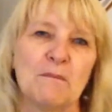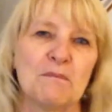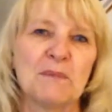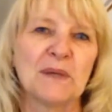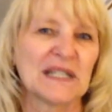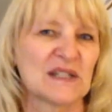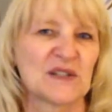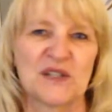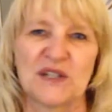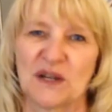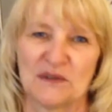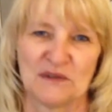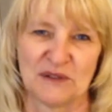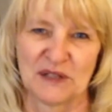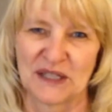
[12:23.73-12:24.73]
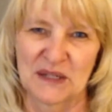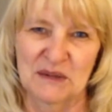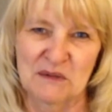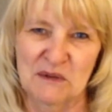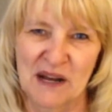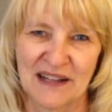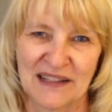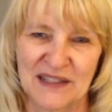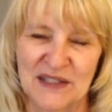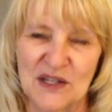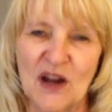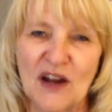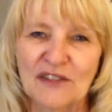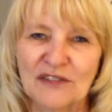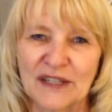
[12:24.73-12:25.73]
But it's done really well. It's
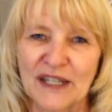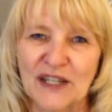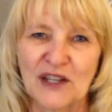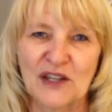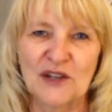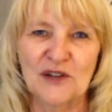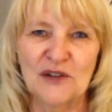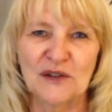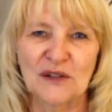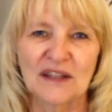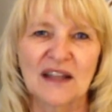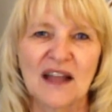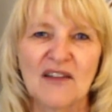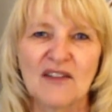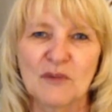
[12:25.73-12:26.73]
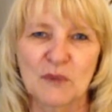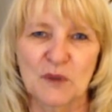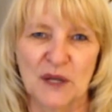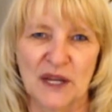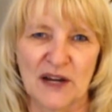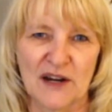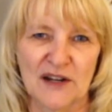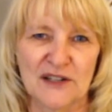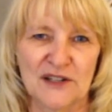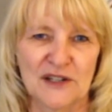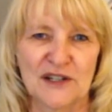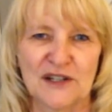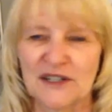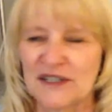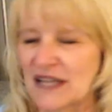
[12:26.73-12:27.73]
awfully cute, lovable
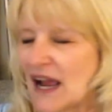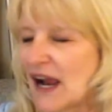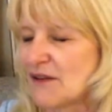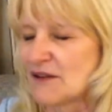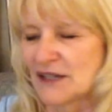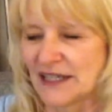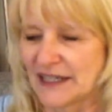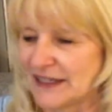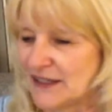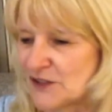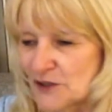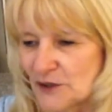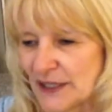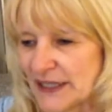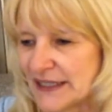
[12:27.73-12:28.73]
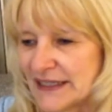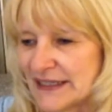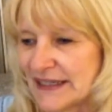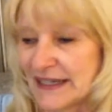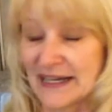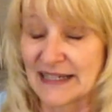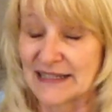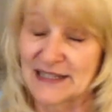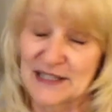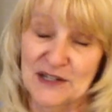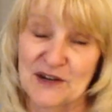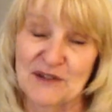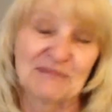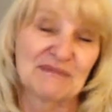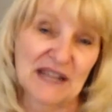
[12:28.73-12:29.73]
characters. I really enjoyed it. And
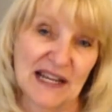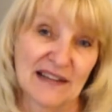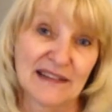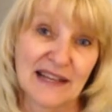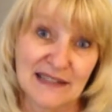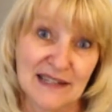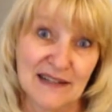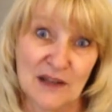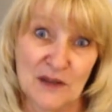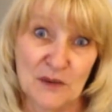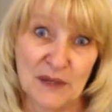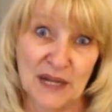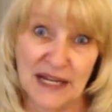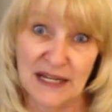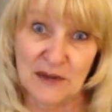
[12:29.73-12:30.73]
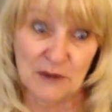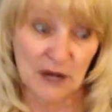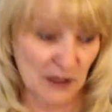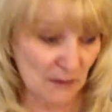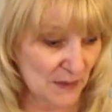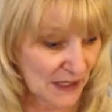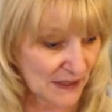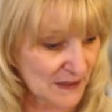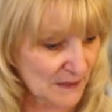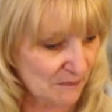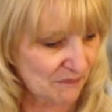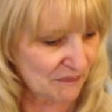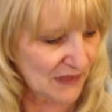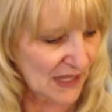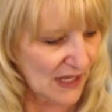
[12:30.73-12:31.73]
so, yeah, that's another one I can recommend.
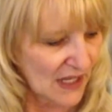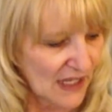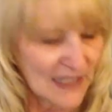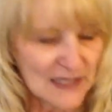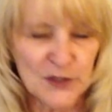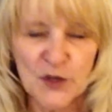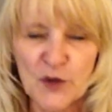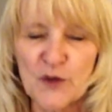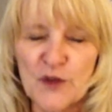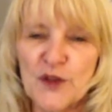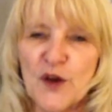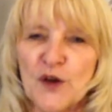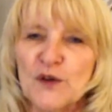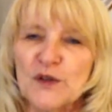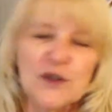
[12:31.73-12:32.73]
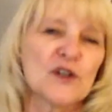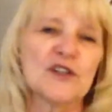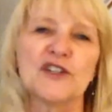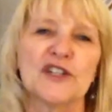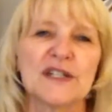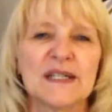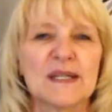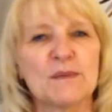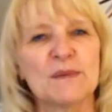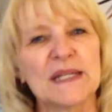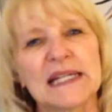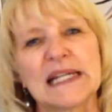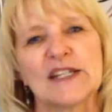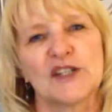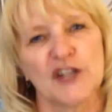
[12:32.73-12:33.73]
So, those are just some
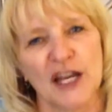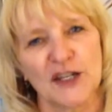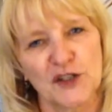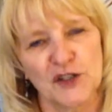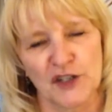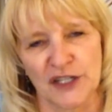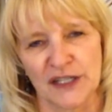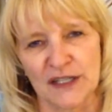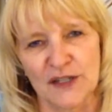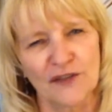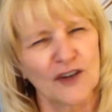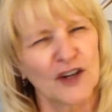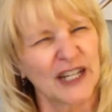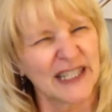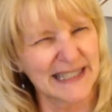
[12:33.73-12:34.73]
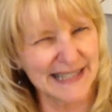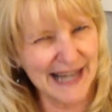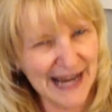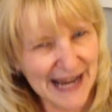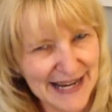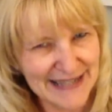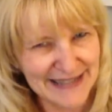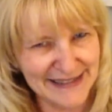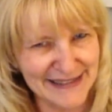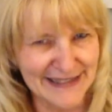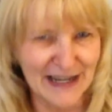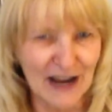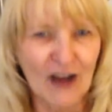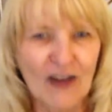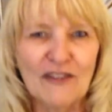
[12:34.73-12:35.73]
suggestions for a taste
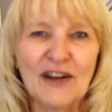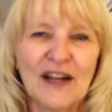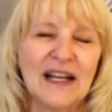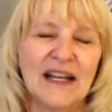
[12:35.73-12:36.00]
of